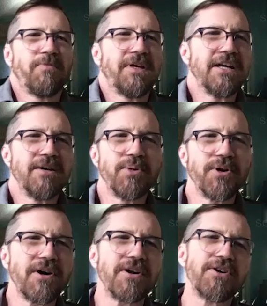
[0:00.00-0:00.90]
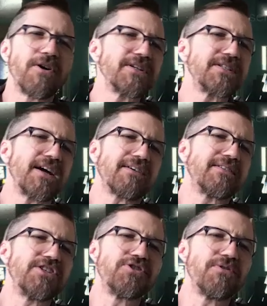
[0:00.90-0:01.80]
get a book on an architect
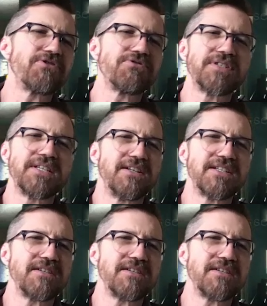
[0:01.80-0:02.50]
that you're interested in.